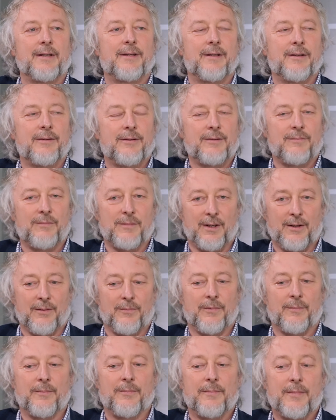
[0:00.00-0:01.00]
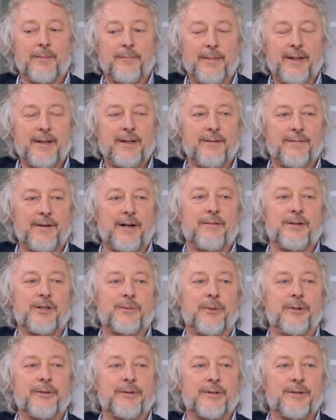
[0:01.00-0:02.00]
that many of our
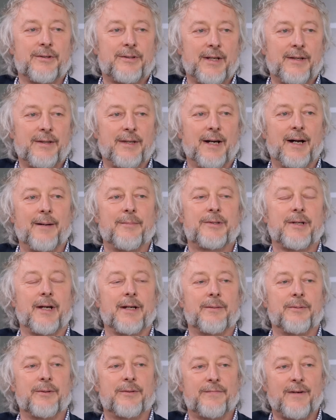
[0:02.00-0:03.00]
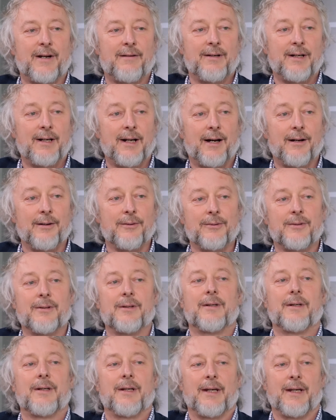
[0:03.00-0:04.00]
respondents said the uptake was very low
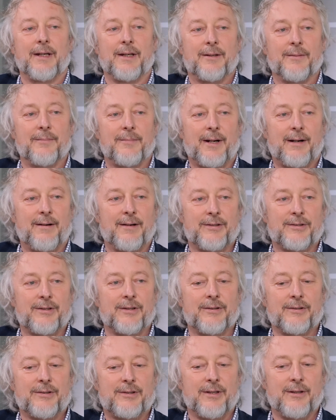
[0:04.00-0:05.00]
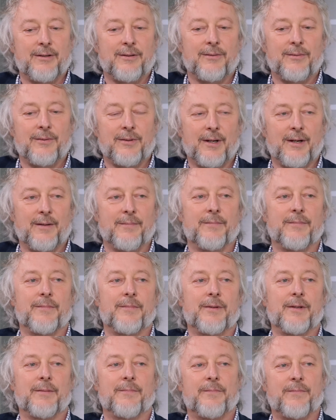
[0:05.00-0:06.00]
in comparison to
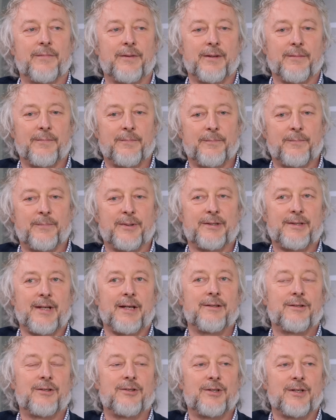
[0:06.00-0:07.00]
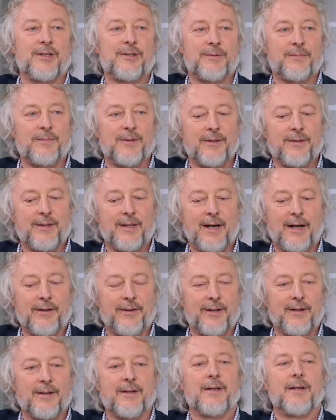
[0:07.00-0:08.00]
the percentages that the
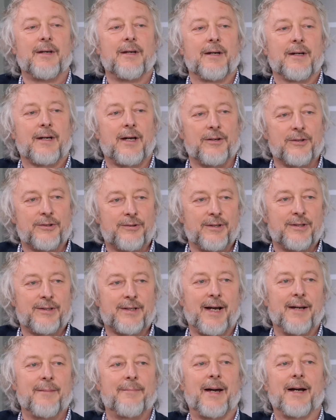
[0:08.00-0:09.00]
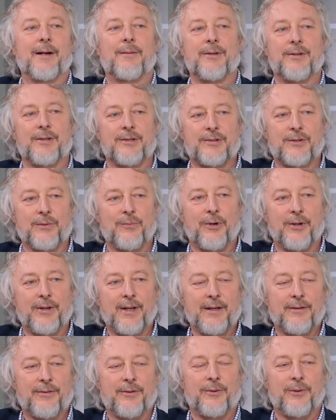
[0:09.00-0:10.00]
other countries came back with as to what
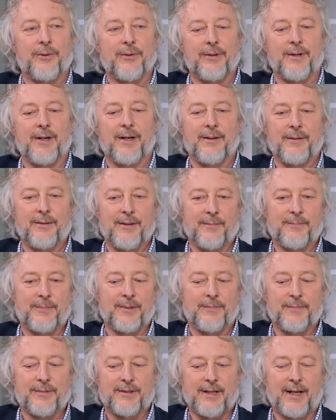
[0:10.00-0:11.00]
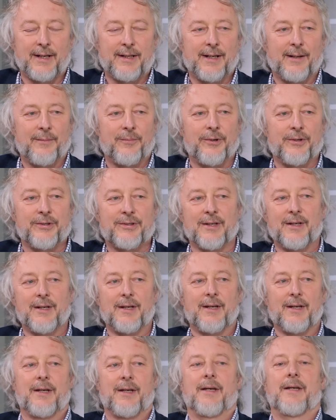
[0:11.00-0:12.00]
they thought the take-up was.
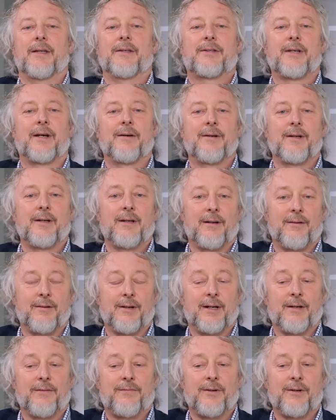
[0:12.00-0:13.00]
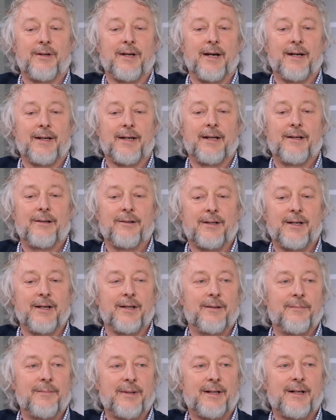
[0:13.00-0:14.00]
And so, if you get, again, looking
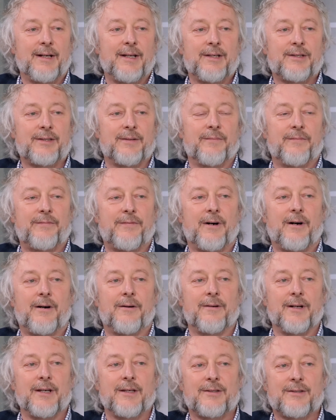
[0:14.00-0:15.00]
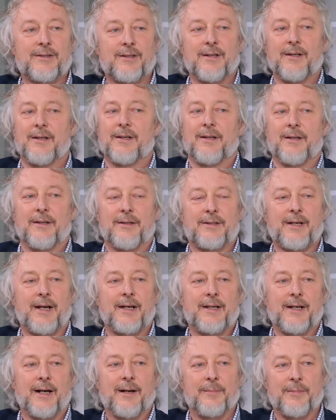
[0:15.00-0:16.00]
at the Middle East and Far East,
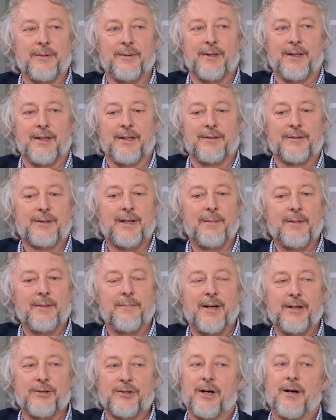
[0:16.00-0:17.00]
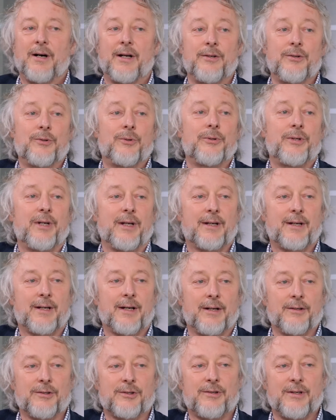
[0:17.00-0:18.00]
take-up is coming much higher. Nordic
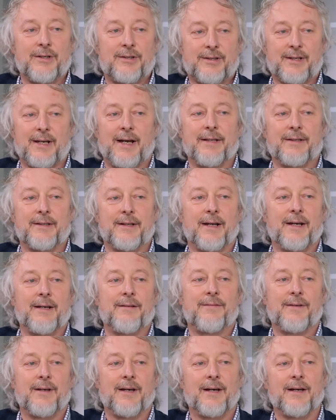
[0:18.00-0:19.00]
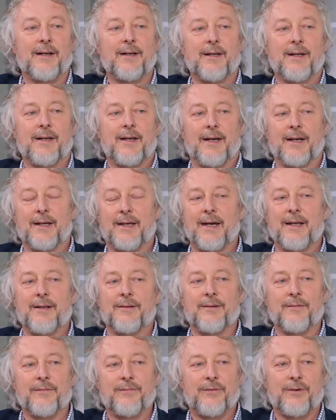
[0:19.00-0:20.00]
countries, Scandinavia,
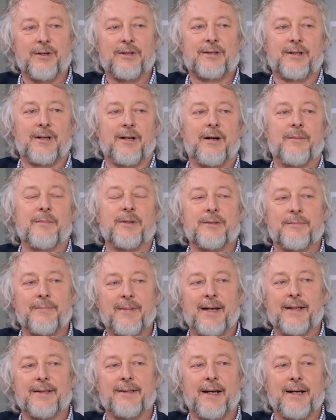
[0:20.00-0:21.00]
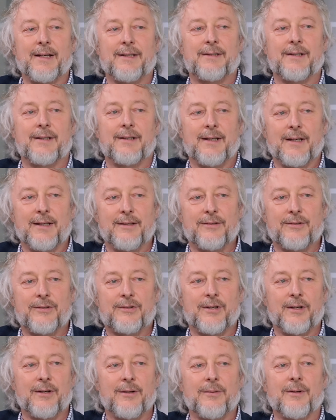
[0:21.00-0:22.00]
again, voice alarm is mandated
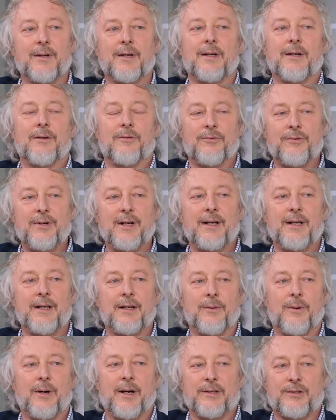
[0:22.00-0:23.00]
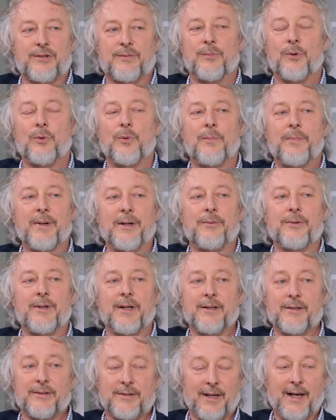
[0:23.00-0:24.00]
into really quite small
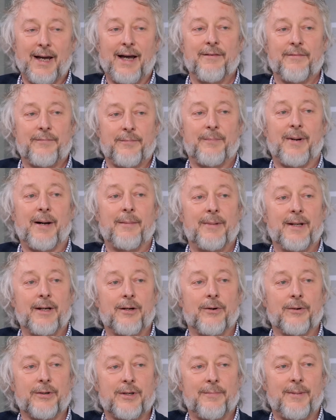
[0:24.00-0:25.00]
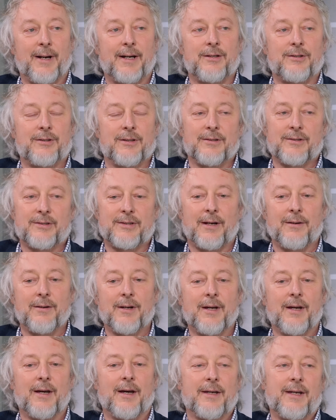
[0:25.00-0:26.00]
buildings that have public occupation. So,
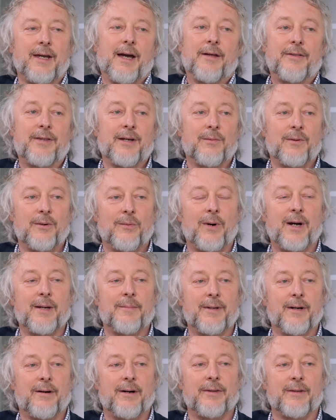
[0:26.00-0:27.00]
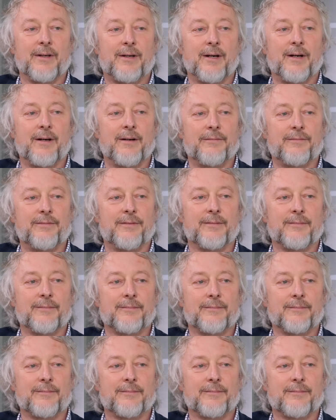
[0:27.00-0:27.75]
yeah, I think we're way behind the curve.